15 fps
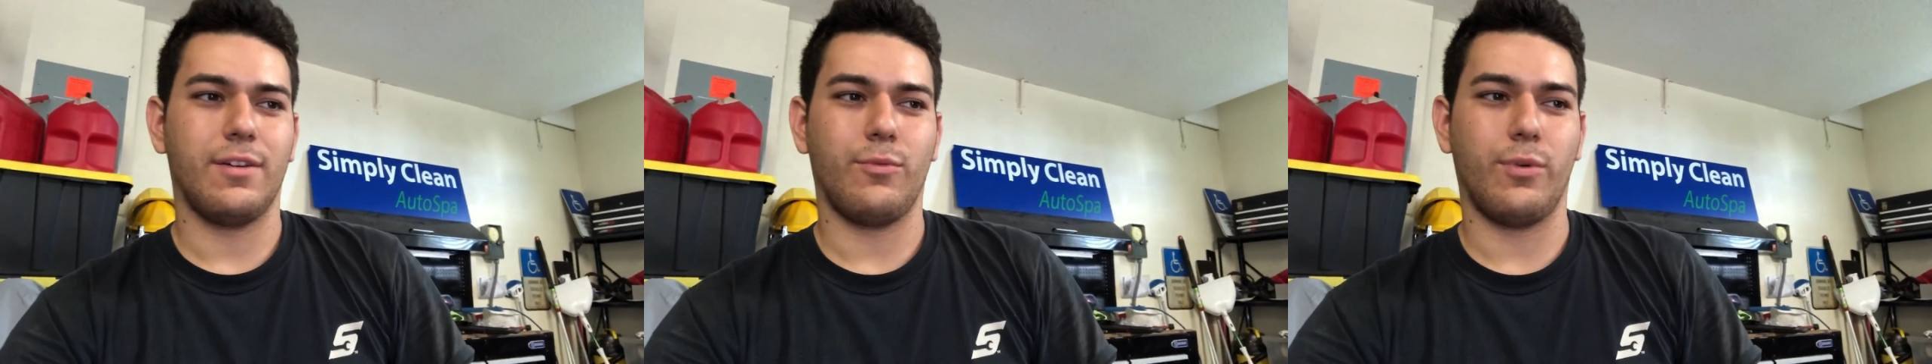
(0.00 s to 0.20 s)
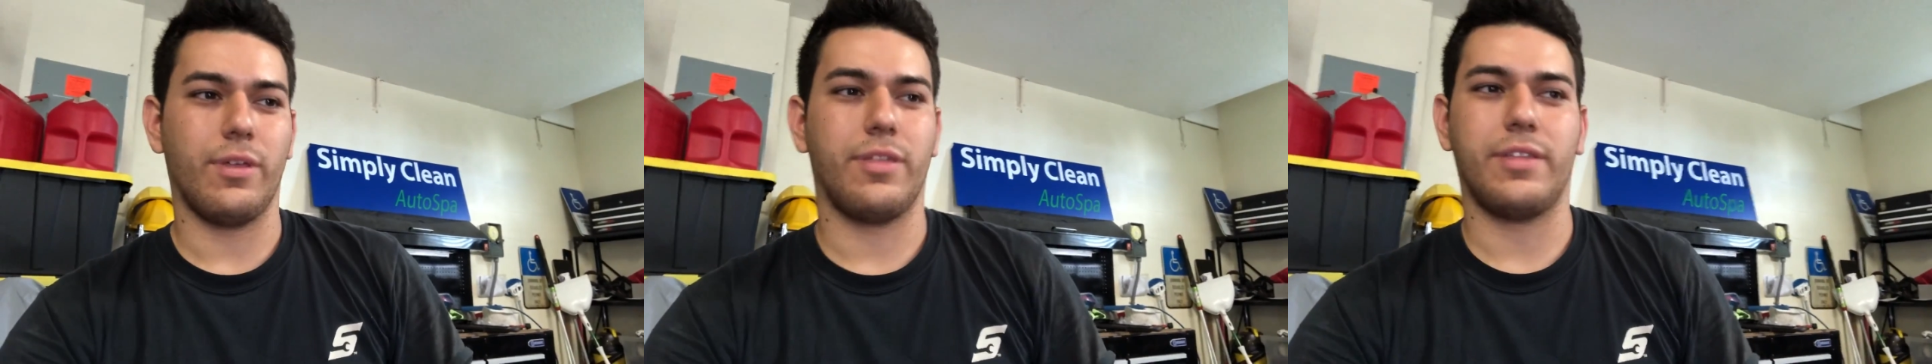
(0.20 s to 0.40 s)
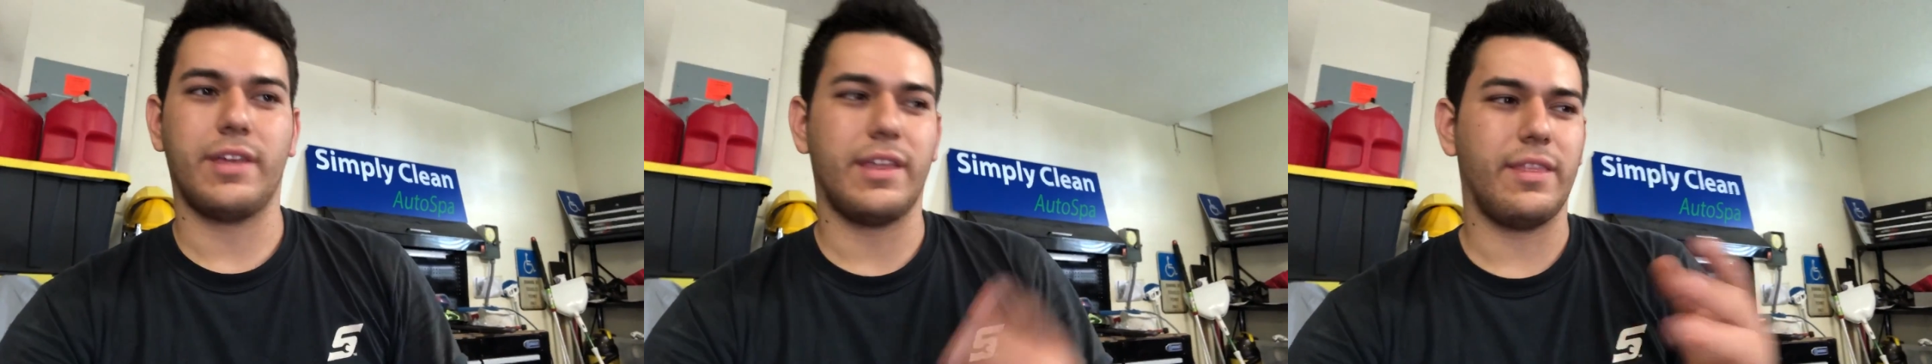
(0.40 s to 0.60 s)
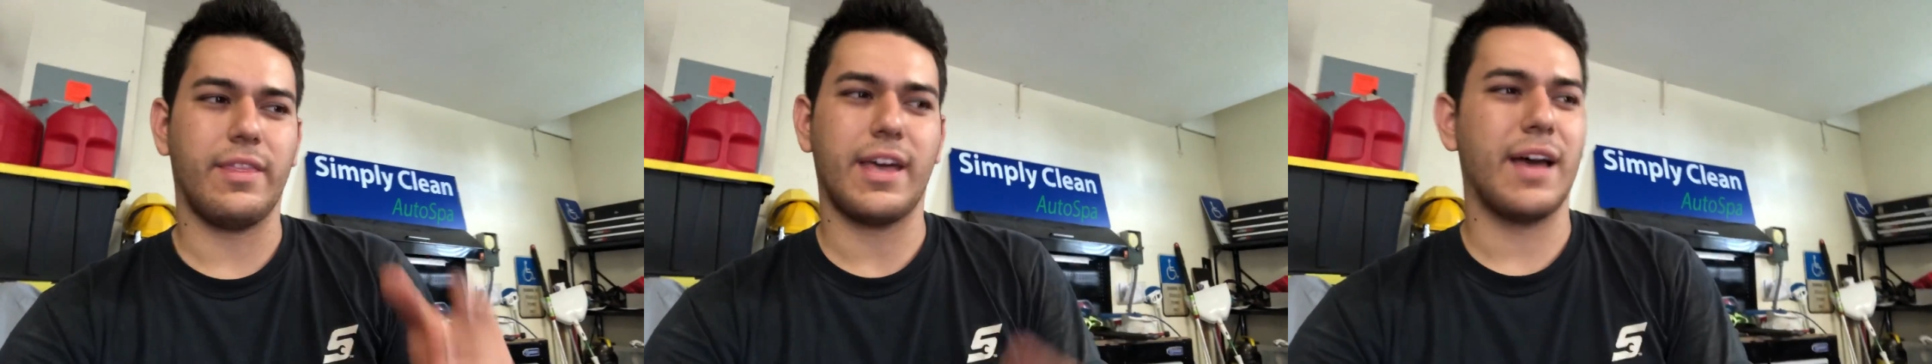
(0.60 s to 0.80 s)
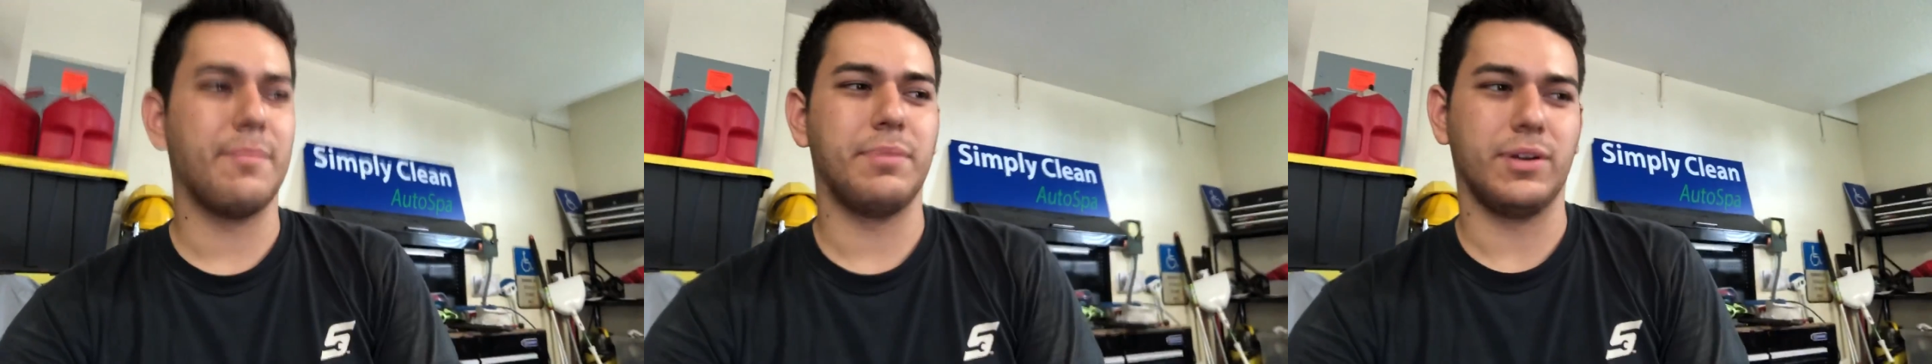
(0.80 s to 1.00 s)
within
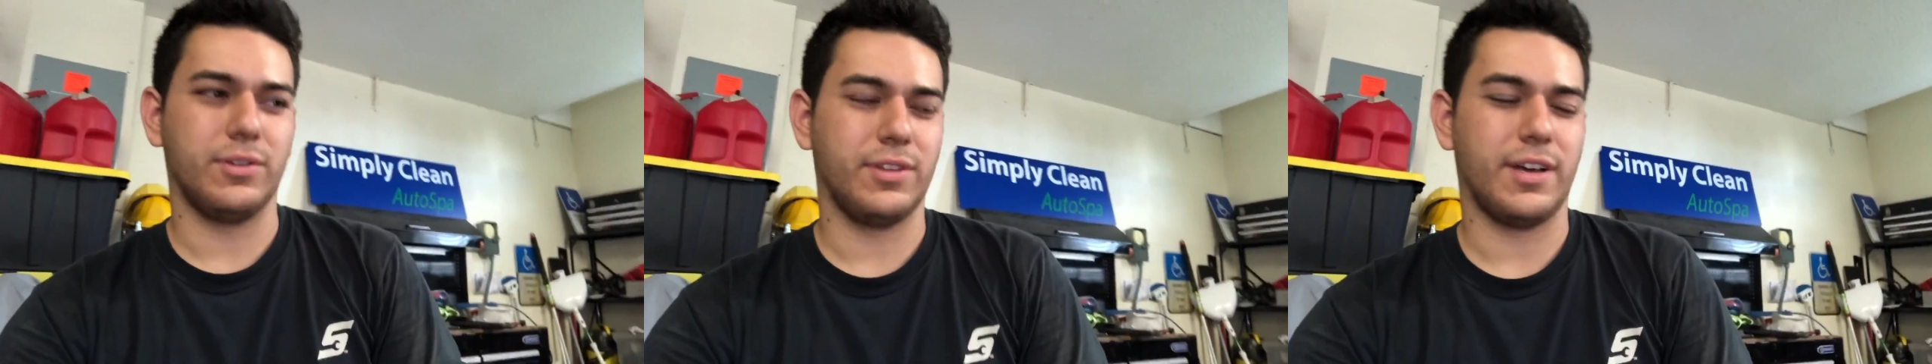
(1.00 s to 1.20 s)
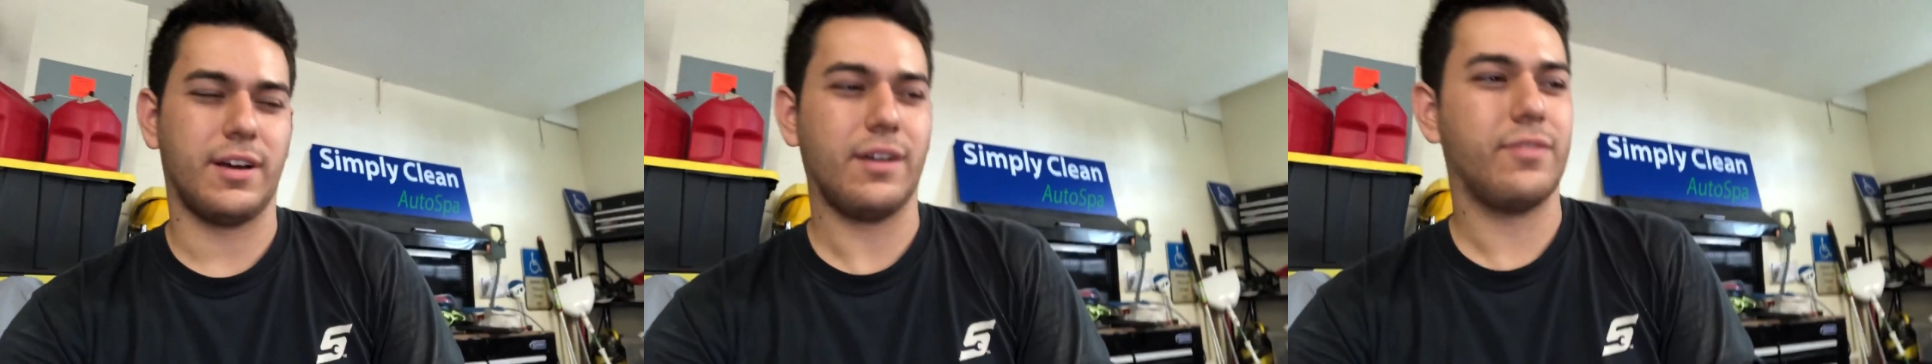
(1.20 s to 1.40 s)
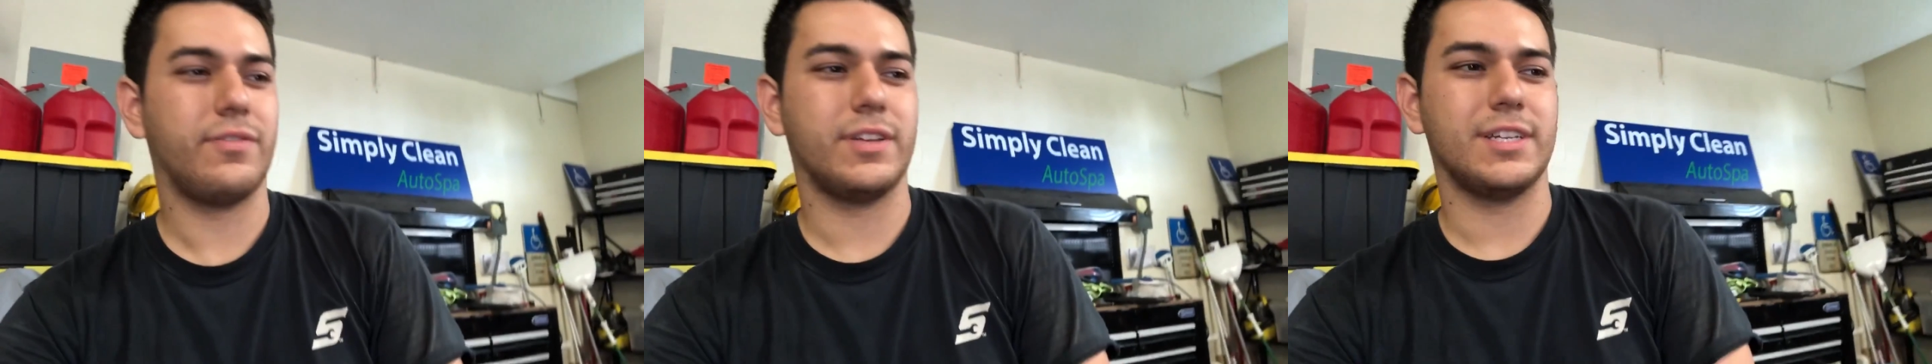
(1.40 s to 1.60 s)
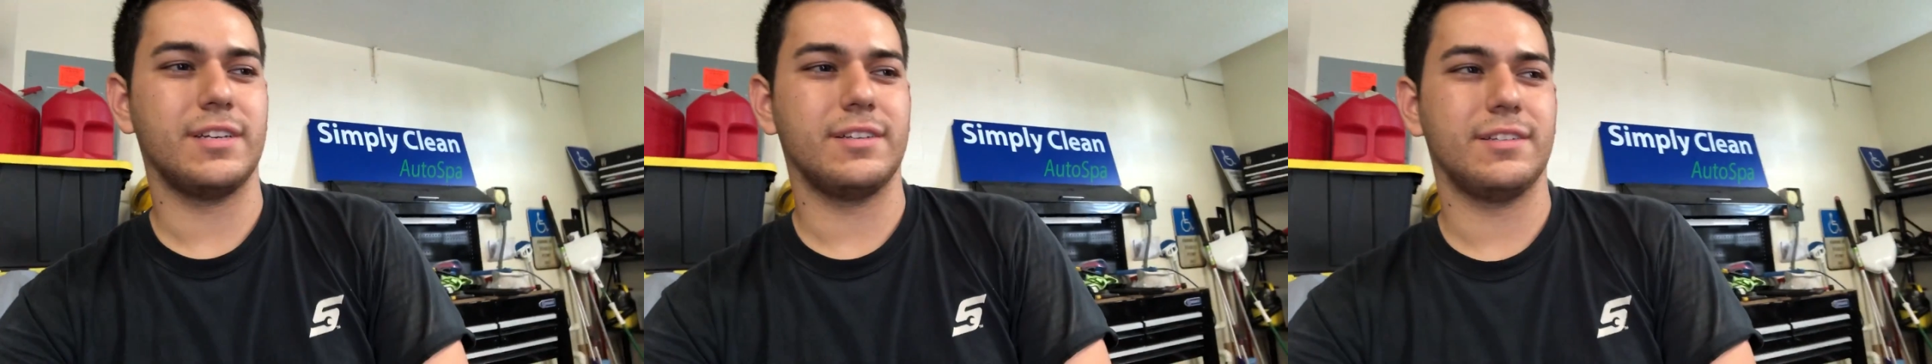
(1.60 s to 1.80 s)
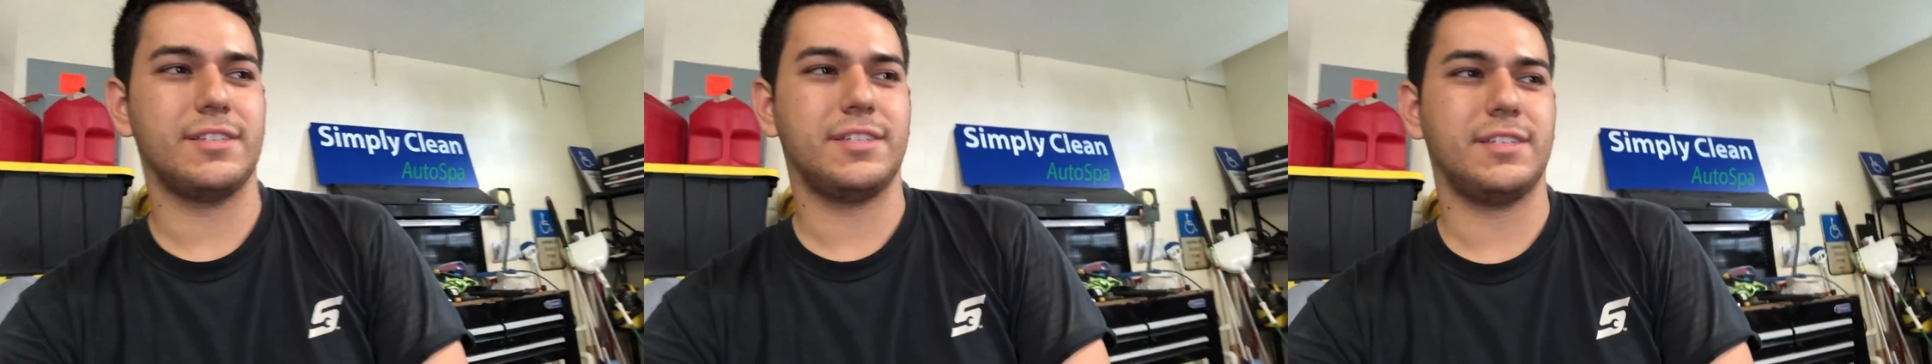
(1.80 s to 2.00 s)
that build off
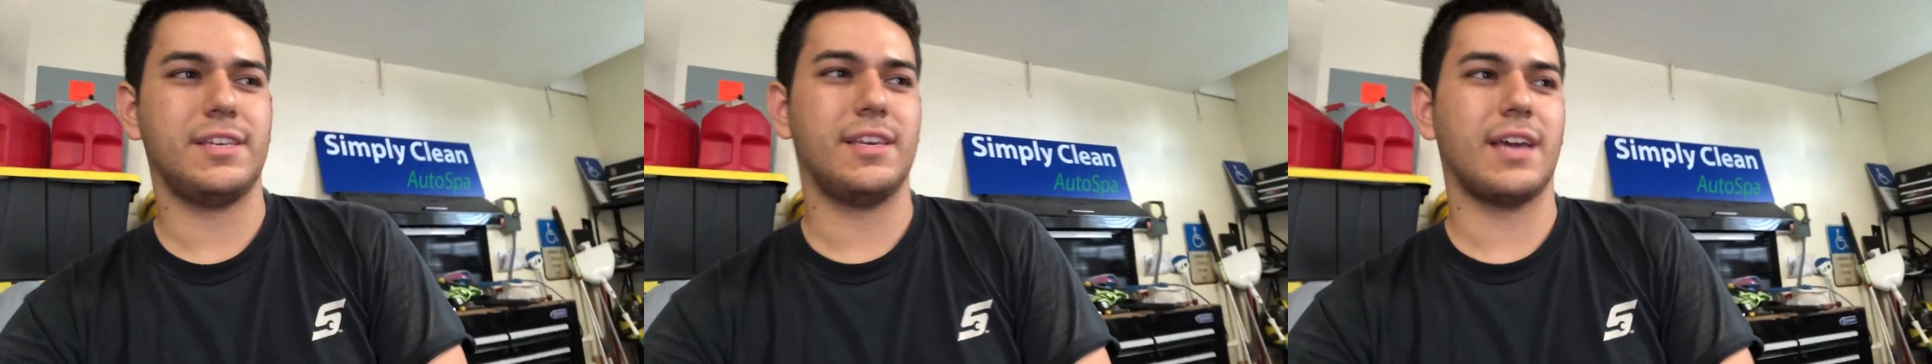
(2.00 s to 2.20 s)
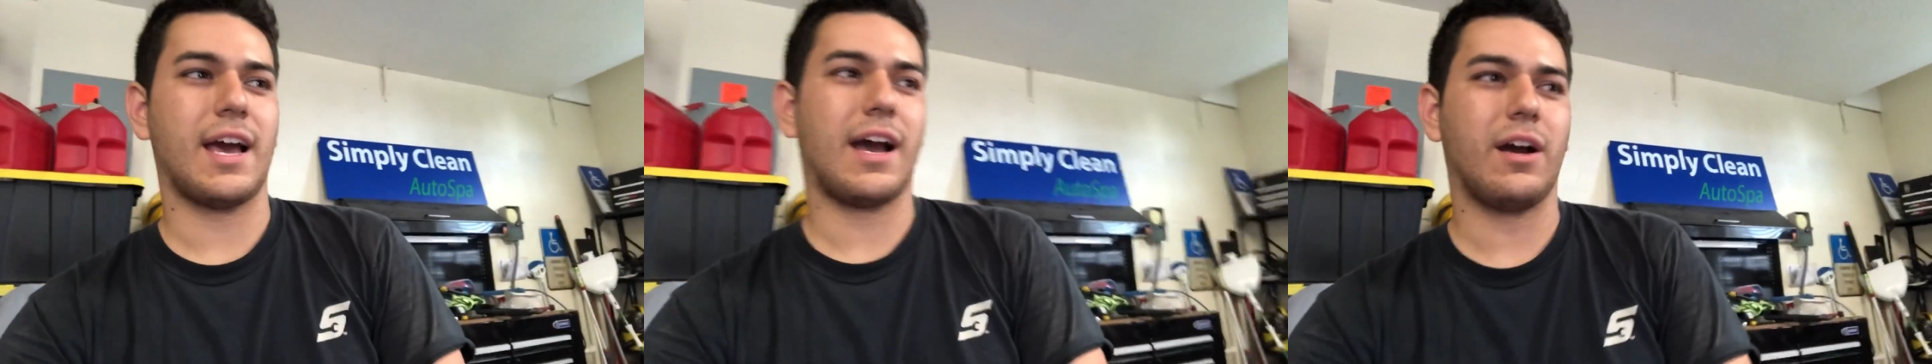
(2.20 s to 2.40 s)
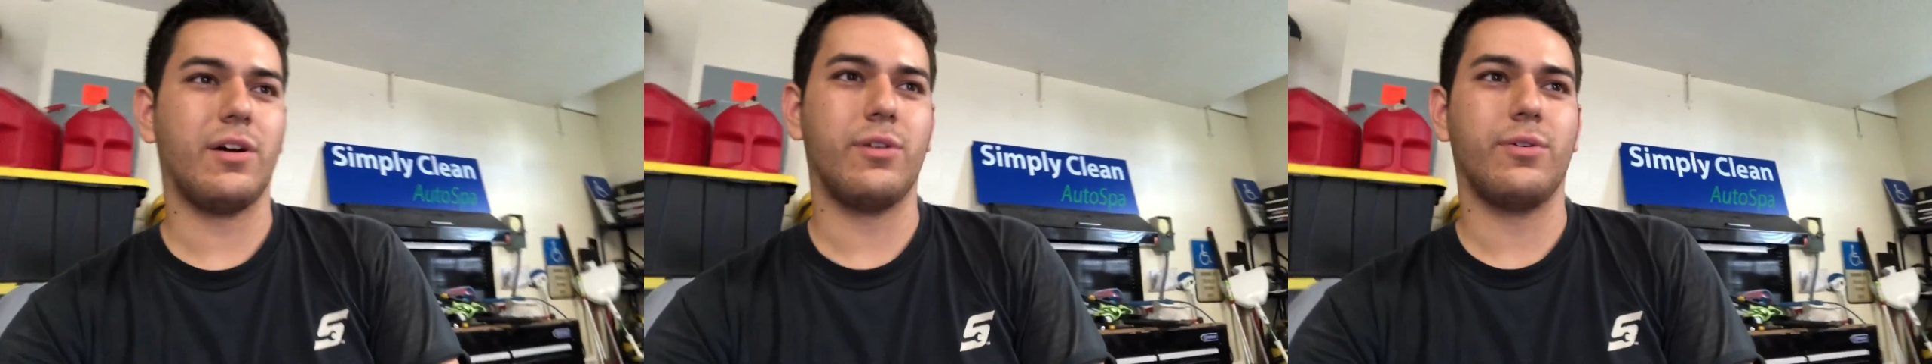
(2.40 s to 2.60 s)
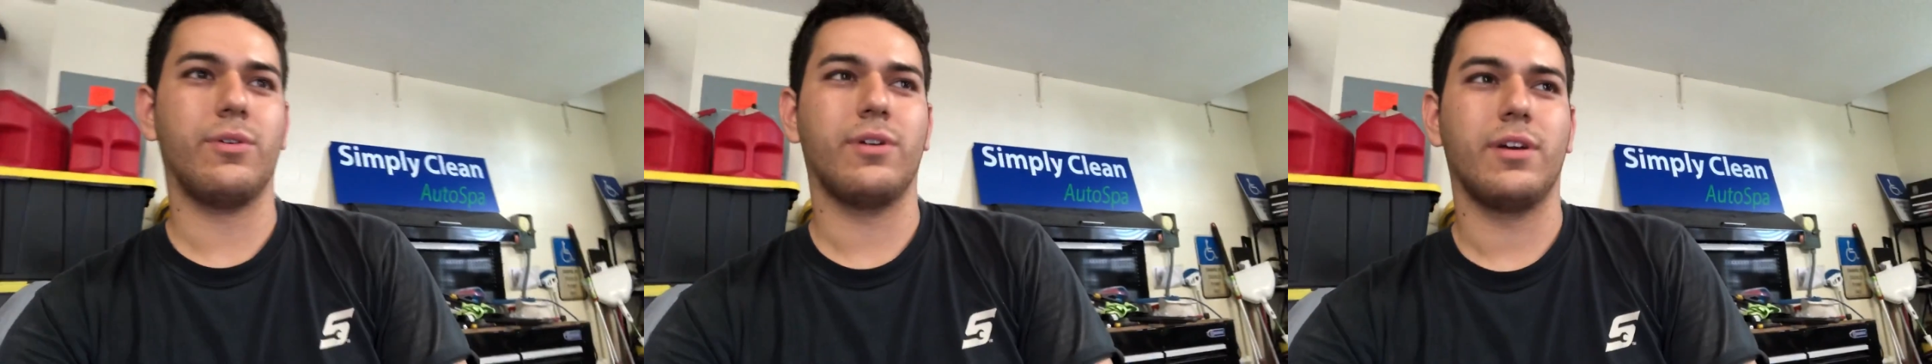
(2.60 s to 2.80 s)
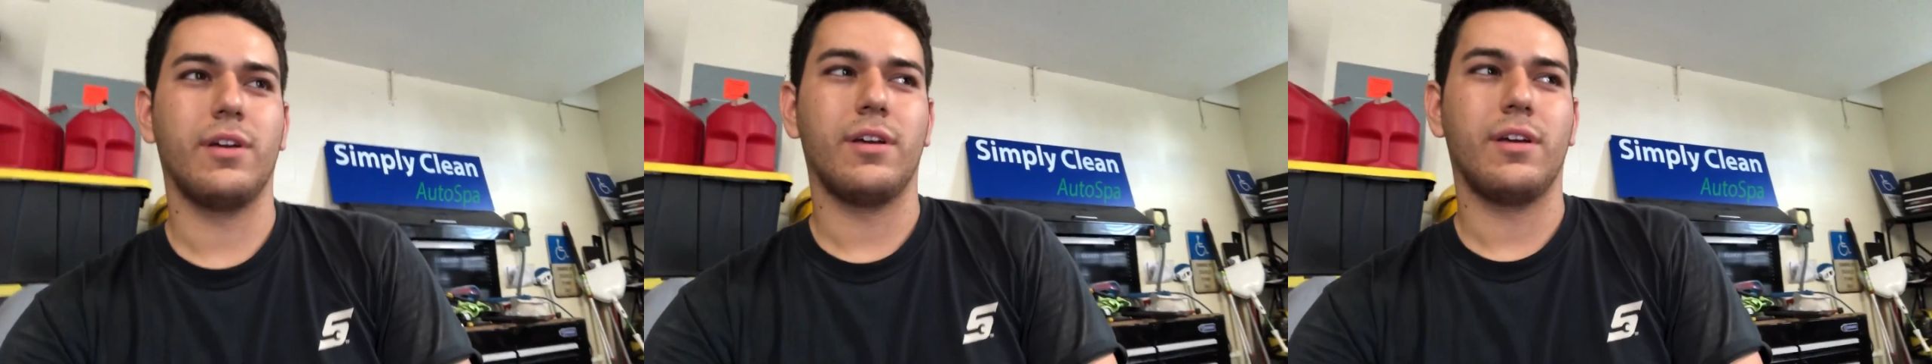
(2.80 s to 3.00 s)
and see how